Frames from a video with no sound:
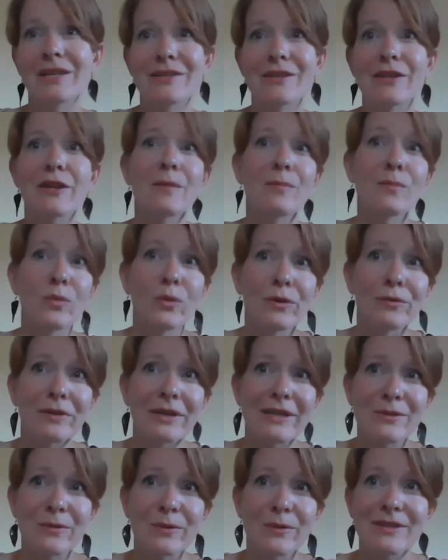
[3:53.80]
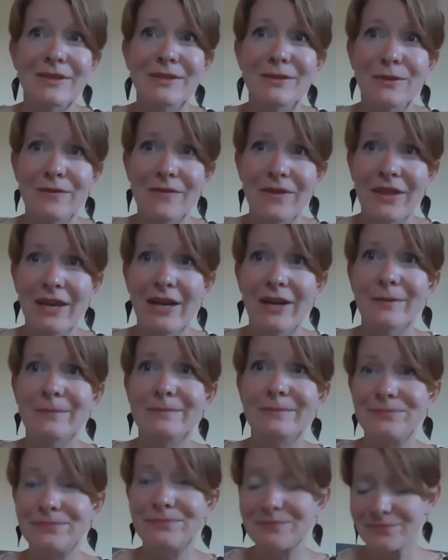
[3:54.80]
there are more resources over there.
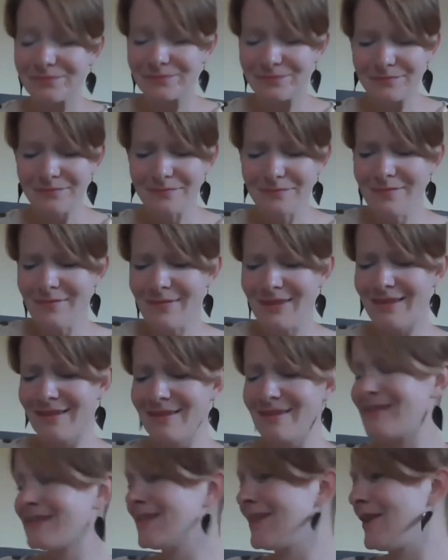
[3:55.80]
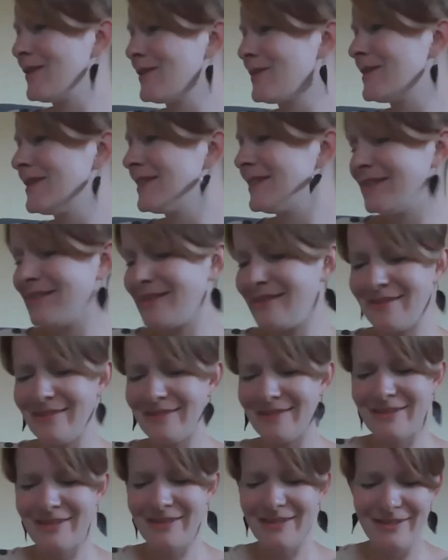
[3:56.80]
So
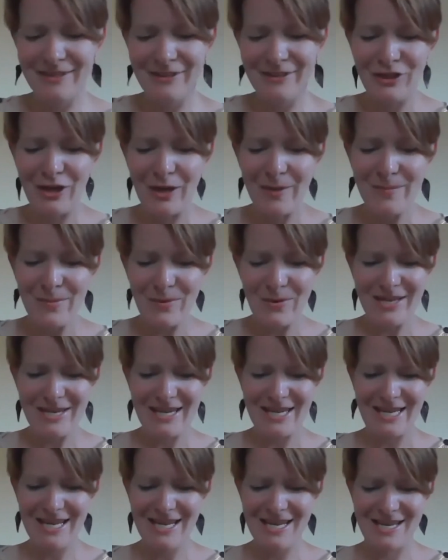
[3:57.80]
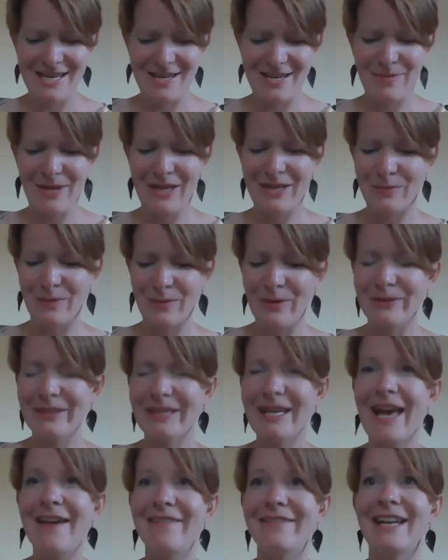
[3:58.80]
to jump on in, because we only
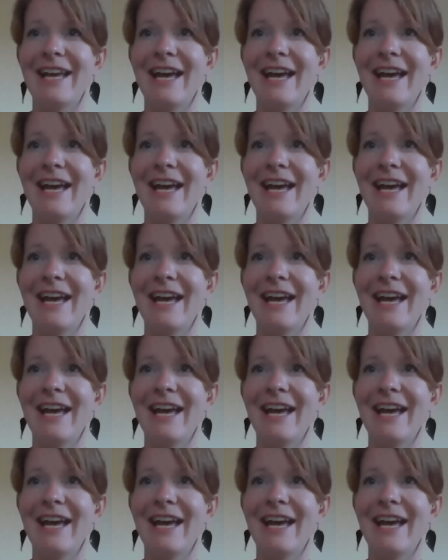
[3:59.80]
have an